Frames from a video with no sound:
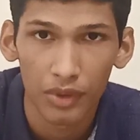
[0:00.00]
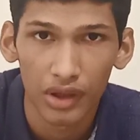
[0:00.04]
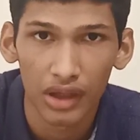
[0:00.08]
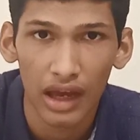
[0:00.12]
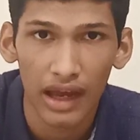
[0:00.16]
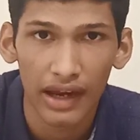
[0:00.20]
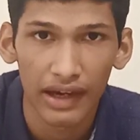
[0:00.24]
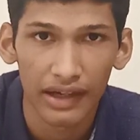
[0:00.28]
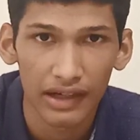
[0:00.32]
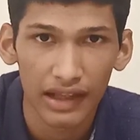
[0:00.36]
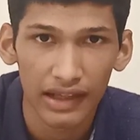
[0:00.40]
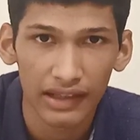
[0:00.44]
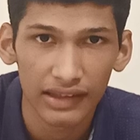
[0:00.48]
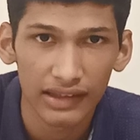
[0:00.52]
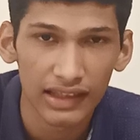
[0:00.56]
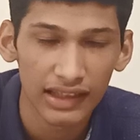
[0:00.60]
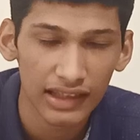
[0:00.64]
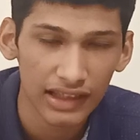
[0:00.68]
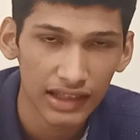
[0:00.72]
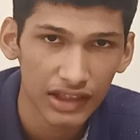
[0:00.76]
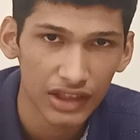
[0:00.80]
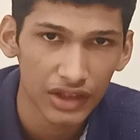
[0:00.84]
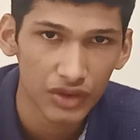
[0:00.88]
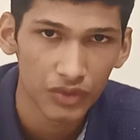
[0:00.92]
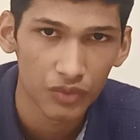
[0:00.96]
And I
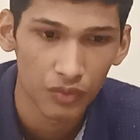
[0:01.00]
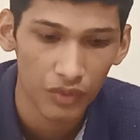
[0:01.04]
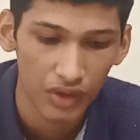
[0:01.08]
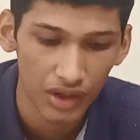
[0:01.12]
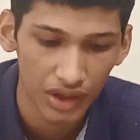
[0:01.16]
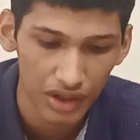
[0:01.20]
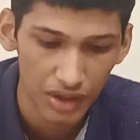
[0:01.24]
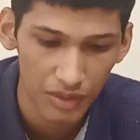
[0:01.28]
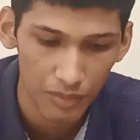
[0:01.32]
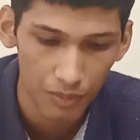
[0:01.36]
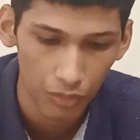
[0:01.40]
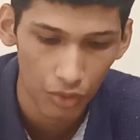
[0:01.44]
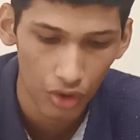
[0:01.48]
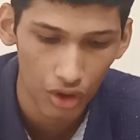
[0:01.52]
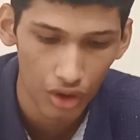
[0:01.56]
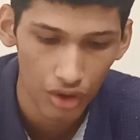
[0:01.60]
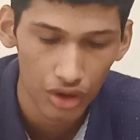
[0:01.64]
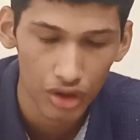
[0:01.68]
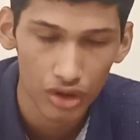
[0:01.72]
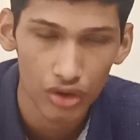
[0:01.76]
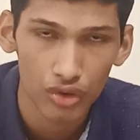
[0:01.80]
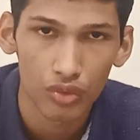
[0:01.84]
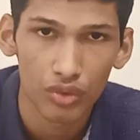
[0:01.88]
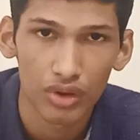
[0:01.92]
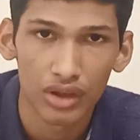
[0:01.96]
think it is very
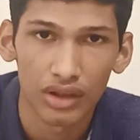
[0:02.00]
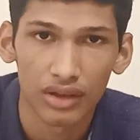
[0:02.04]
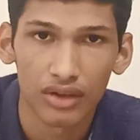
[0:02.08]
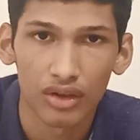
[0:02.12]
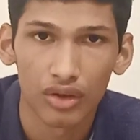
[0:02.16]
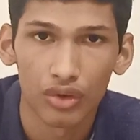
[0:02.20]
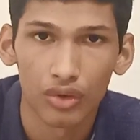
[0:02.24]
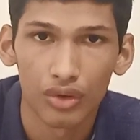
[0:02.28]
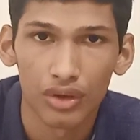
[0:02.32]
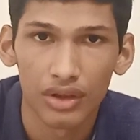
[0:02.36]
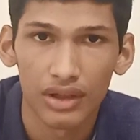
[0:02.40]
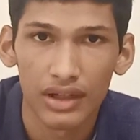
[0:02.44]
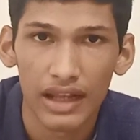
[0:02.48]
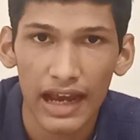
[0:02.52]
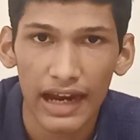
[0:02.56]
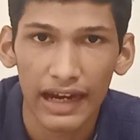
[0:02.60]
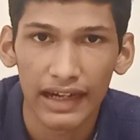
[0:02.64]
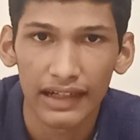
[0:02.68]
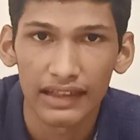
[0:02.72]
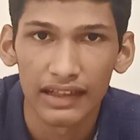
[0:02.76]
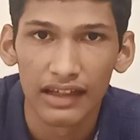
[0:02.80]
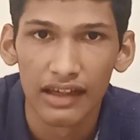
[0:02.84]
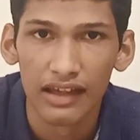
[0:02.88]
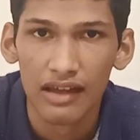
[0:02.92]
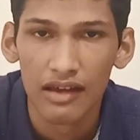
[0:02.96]
important to include
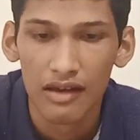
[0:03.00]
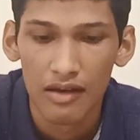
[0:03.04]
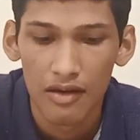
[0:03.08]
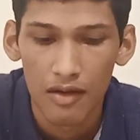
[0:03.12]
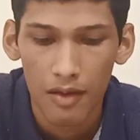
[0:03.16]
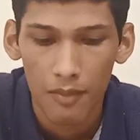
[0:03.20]
that,